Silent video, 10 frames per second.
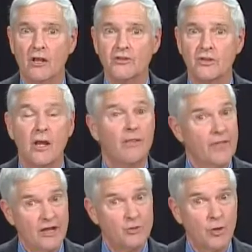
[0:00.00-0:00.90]
else.
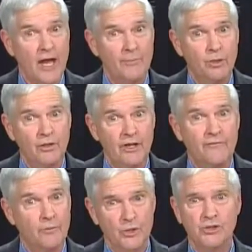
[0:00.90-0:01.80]
That's what I
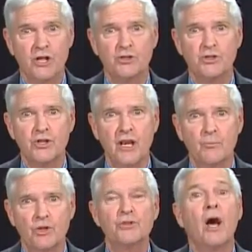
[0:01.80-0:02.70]
believe from the Judges'
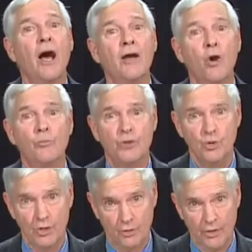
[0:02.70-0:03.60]
Chambers. I hope
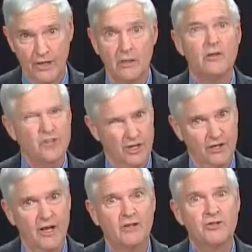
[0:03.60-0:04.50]
you agree. See
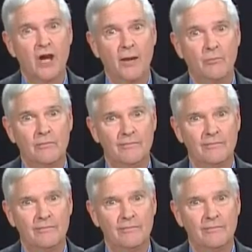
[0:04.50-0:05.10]
you next time.